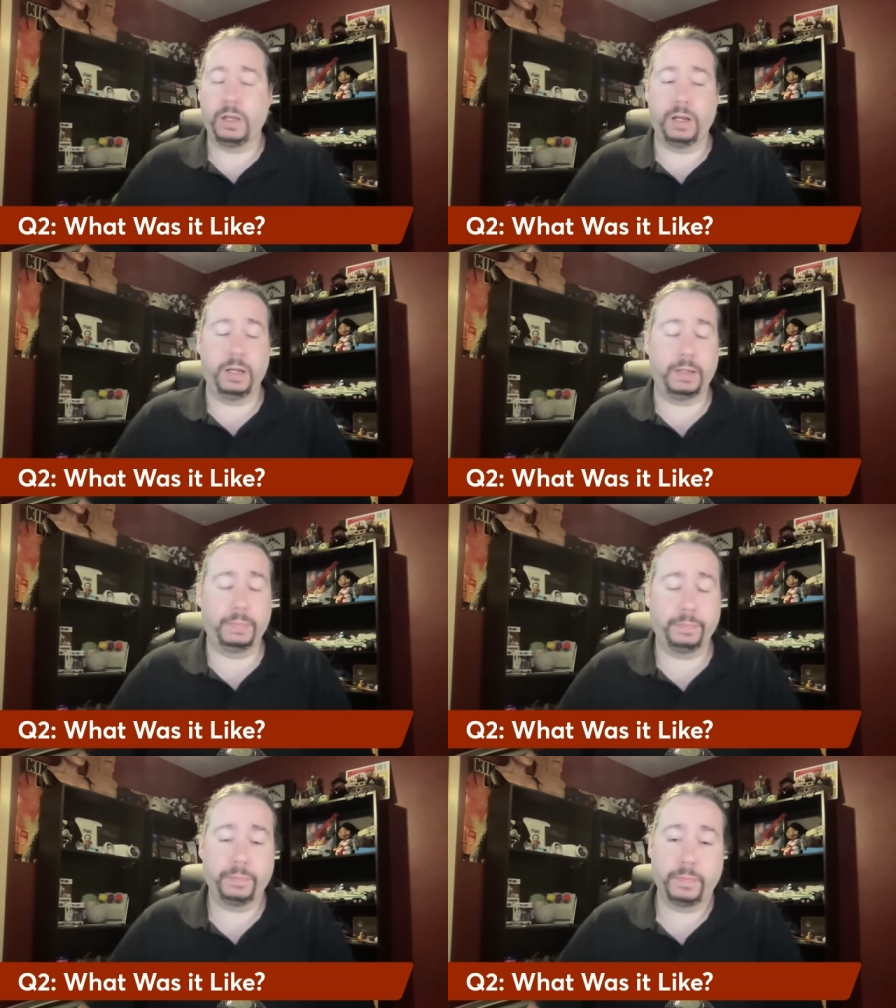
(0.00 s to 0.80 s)

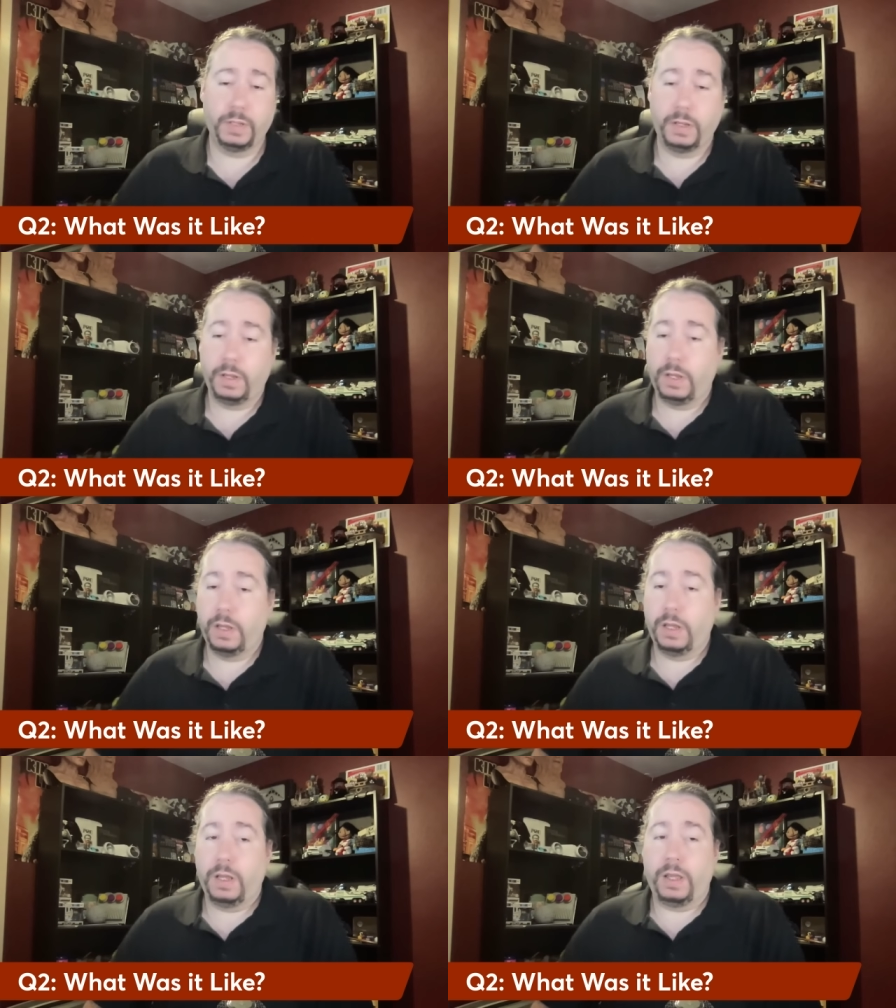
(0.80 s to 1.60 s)
Um,
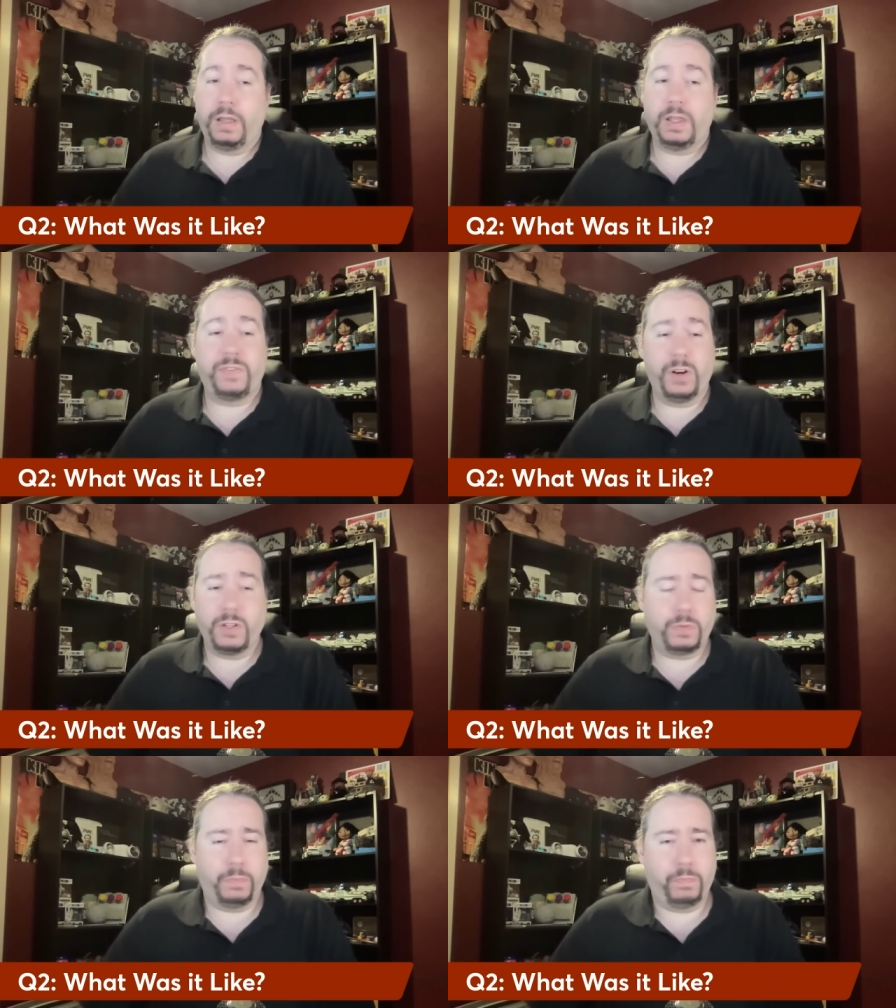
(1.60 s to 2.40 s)
as far
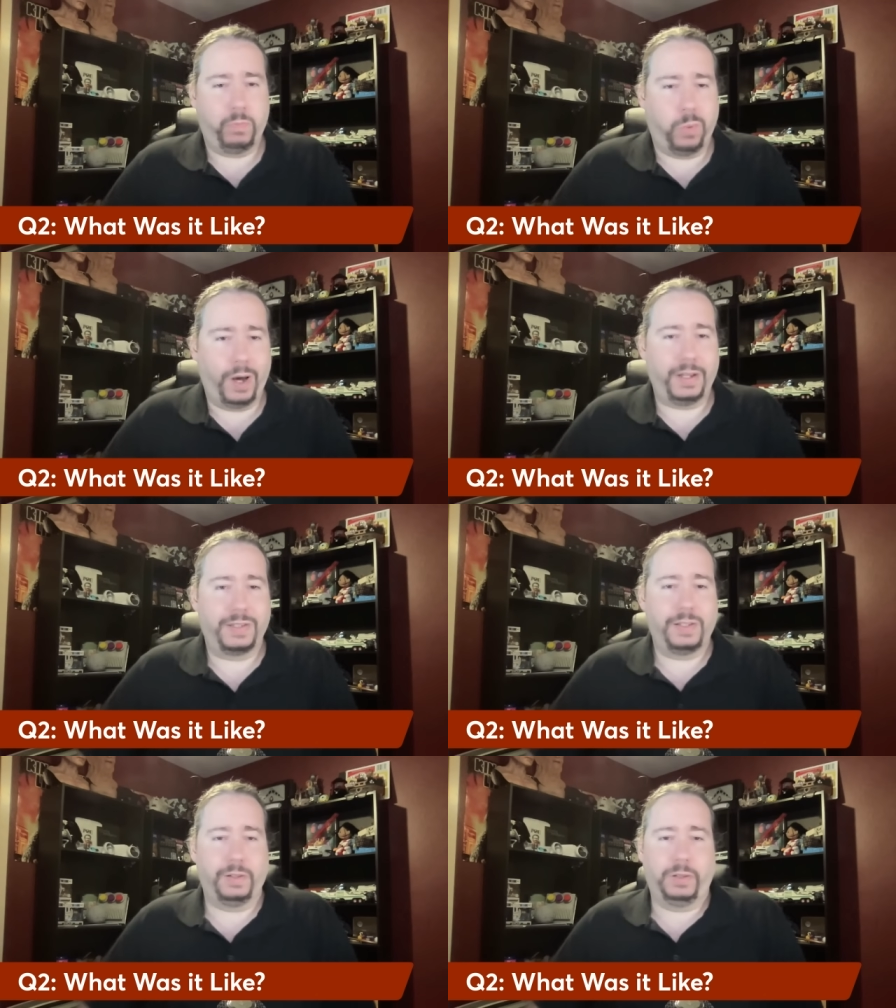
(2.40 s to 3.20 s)
as what
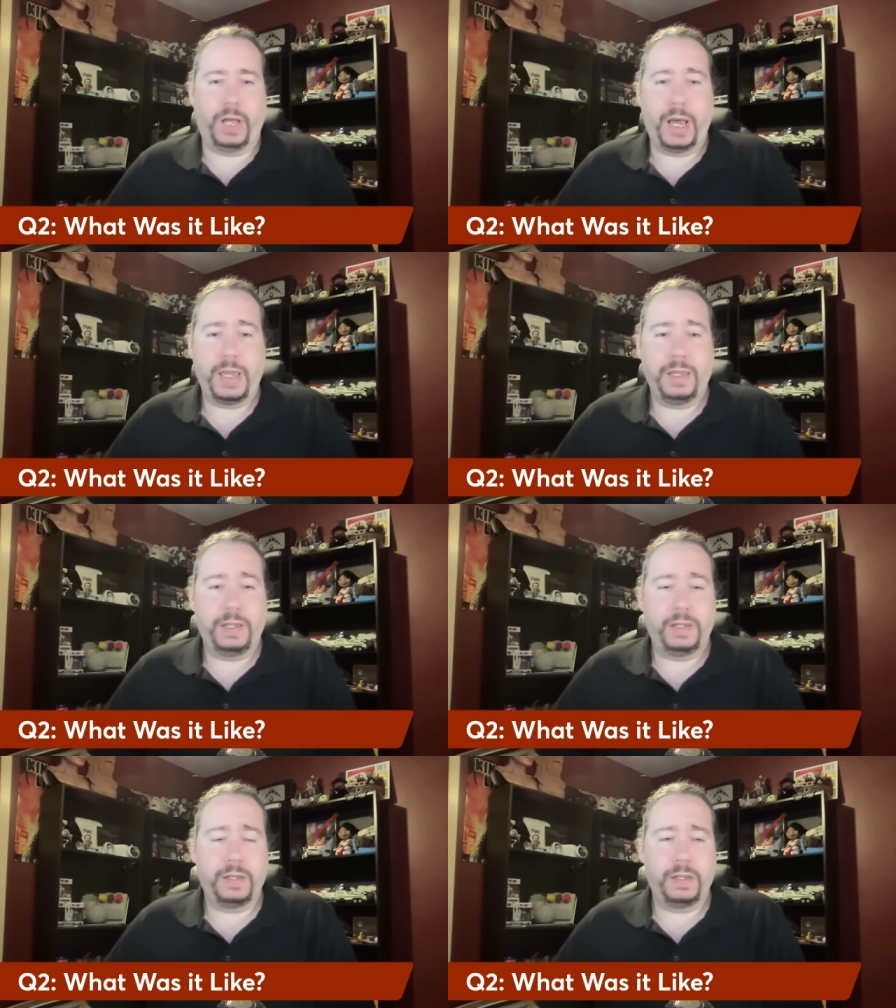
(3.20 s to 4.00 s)
it's
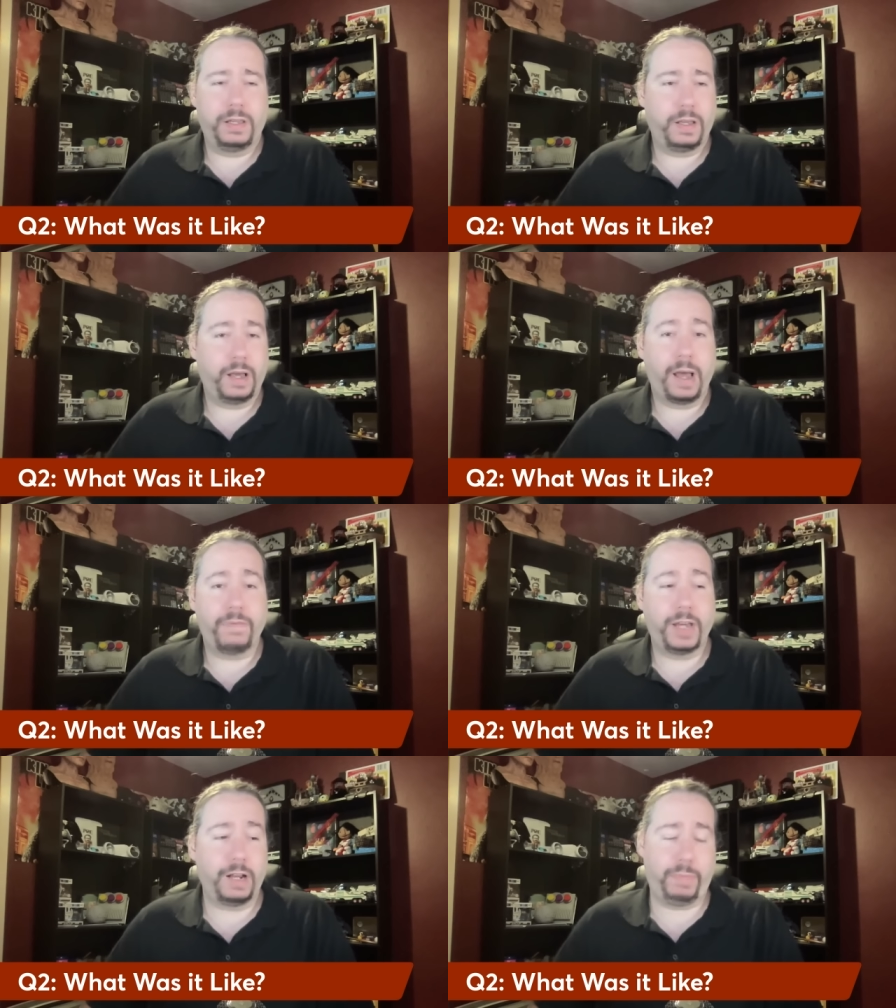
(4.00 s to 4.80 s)
like,
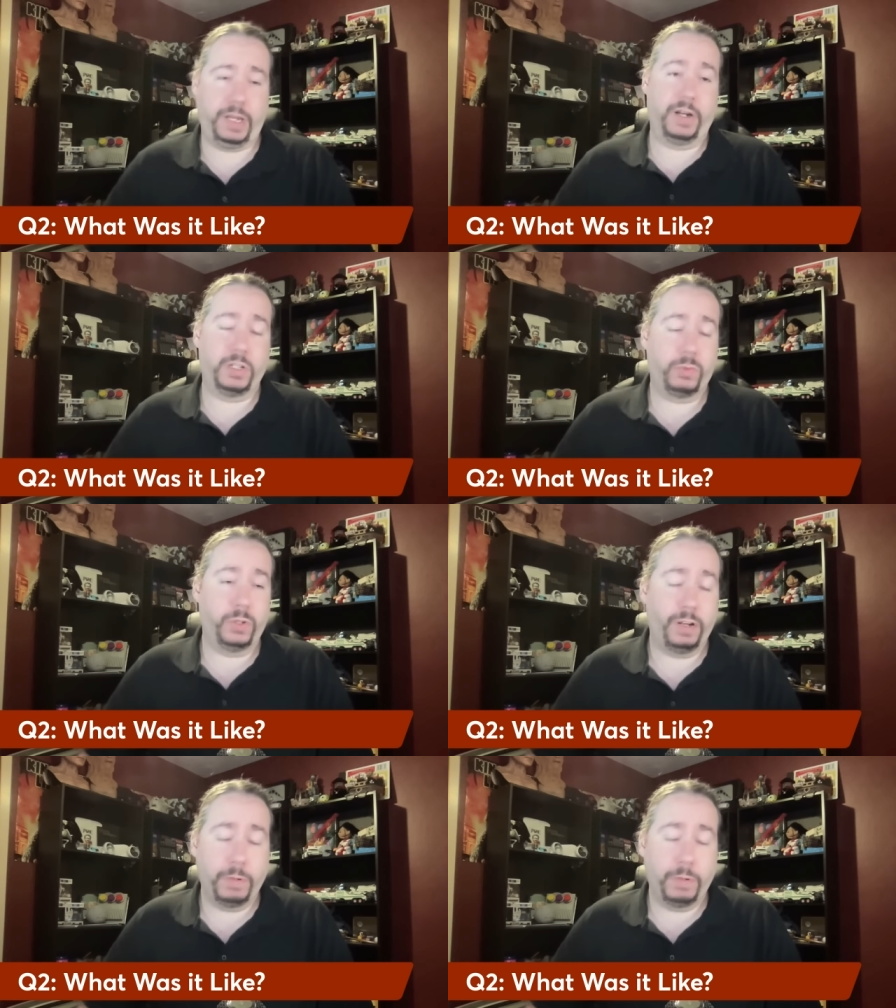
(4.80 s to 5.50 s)
I've got to be honest with you.